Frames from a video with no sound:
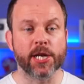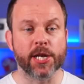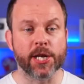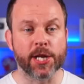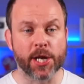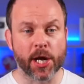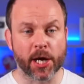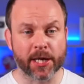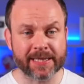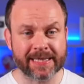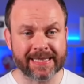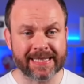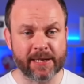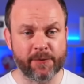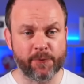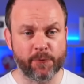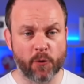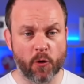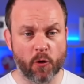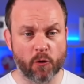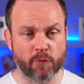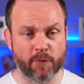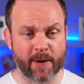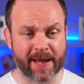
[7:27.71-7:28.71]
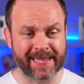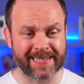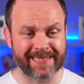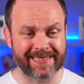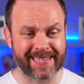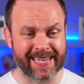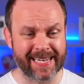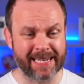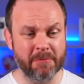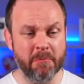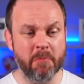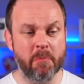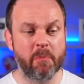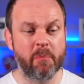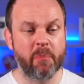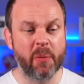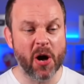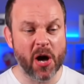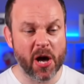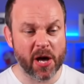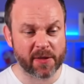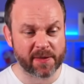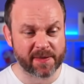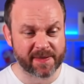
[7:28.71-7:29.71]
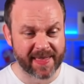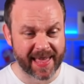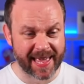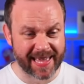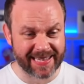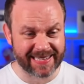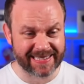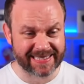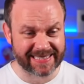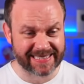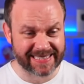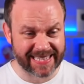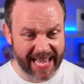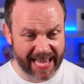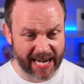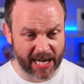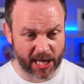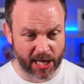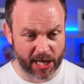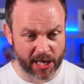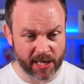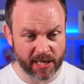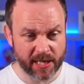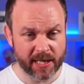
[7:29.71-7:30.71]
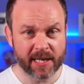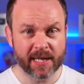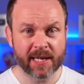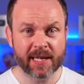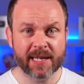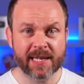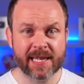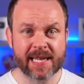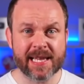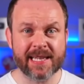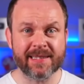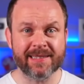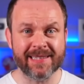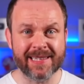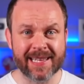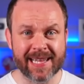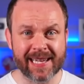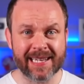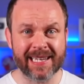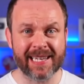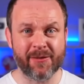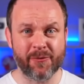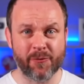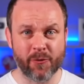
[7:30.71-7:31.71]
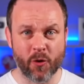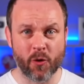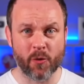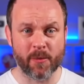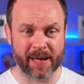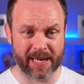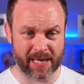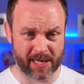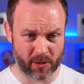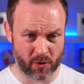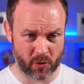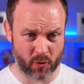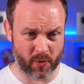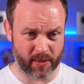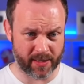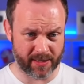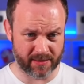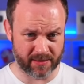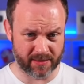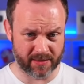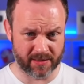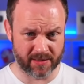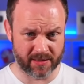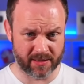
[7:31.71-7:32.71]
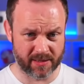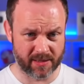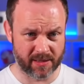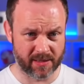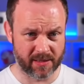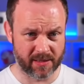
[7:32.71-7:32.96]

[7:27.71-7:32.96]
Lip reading: 94 rated birthday Salah. He's nearly 4 million coins.